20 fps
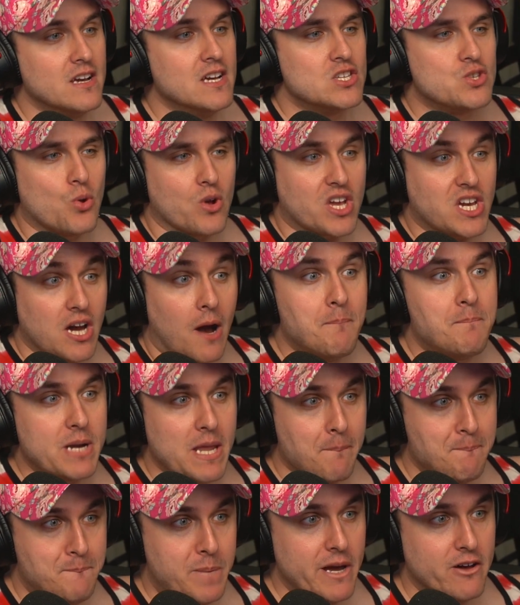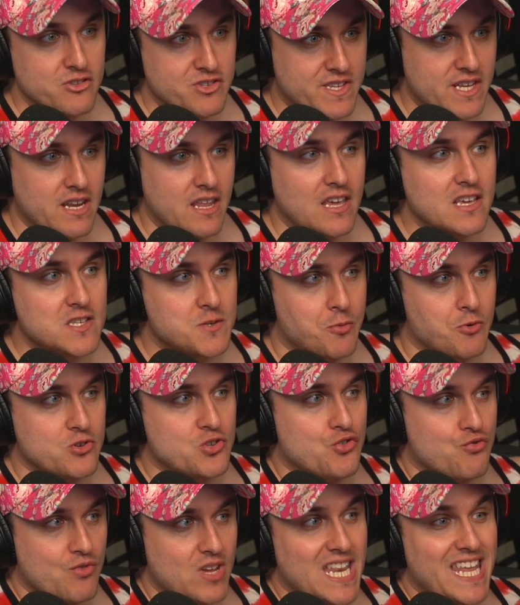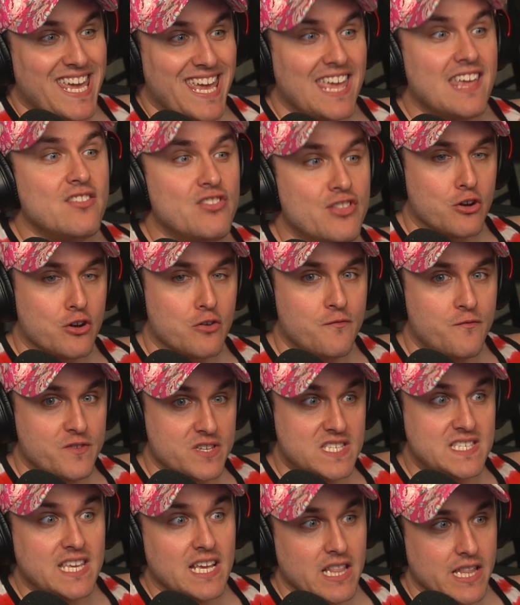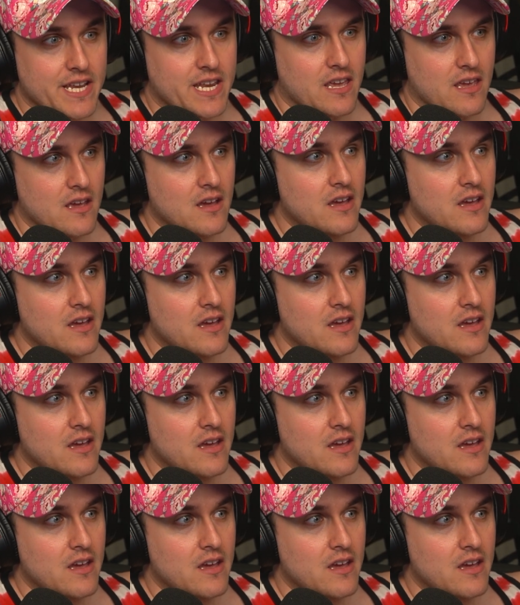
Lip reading: So a company builds an esports arena in facility.